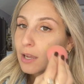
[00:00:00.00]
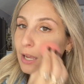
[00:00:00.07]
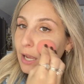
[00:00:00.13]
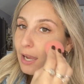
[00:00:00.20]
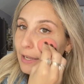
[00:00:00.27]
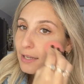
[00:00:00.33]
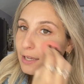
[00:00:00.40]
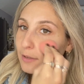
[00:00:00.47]

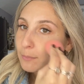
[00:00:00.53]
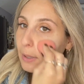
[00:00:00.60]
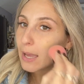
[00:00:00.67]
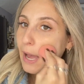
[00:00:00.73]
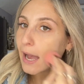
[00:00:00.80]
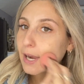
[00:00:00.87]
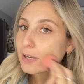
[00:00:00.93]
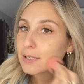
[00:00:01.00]
any of my
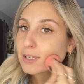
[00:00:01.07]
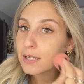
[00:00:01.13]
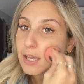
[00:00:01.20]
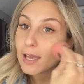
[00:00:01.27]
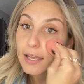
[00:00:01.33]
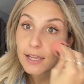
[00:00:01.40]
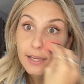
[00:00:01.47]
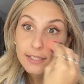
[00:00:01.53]
acne,
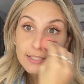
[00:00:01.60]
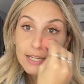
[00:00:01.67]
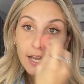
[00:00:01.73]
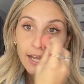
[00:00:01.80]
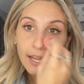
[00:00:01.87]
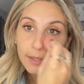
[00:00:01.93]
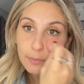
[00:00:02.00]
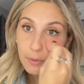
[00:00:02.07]
and
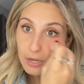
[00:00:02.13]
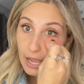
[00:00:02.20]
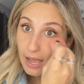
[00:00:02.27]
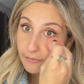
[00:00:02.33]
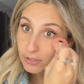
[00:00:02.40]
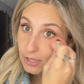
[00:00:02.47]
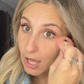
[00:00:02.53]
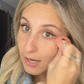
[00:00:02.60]
I
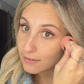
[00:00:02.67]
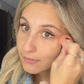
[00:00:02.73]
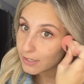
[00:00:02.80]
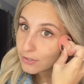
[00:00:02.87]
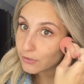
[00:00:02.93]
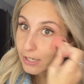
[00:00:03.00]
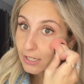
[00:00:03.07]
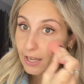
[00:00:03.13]
have a lot of
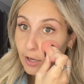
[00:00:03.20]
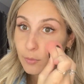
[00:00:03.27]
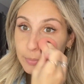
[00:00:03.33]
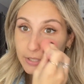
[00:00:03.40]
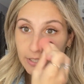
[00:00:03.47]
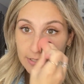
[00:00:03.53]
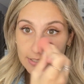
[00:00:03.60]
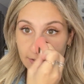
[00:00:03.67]
it right now
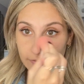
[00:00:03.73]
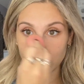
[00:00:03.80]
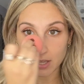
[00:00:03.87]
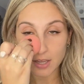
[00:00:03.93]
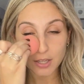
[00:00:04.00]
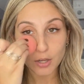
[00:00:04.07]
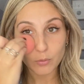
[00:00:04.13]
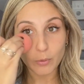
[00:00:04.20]
because of
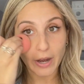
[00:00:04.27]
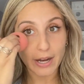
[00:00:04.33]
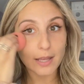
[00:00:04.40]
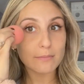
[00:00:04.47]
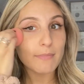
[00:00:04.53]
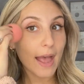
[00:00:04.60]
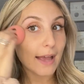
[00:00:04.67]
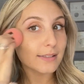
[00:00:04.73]
wearing
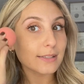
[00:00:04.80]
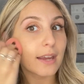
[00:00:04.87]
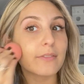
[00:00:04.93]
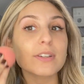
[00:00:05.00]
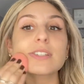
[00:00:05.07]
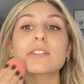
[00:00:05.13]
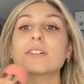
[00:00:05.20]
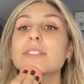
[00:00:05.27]
a mask
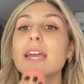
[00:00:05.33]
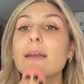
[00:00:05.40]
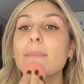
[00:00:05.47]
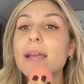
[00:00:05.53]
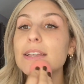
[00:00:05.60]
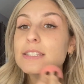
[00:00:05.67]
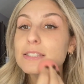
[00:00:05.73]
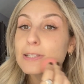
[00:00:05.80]
every single day.
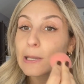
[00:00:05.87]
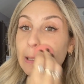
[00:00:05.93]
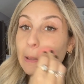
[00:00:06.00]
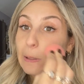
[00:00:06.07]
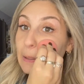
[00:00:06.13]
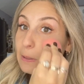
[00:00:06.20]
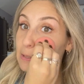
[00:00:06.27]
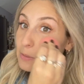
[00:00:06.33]
My skin
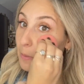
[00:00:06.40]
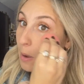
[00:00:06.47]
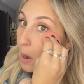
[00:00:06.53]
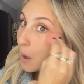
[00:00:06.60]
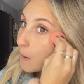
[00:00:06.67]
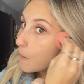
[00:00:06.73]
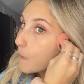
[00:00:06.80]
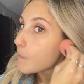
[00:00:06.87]
is
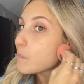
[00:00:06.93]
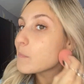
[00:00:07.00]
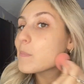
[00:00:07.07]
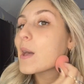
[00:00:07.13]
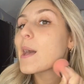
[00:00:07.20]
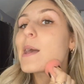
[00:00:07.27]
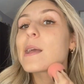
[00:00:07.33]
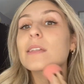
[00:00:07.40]

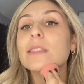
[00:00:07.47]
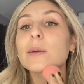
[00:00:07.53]
paying the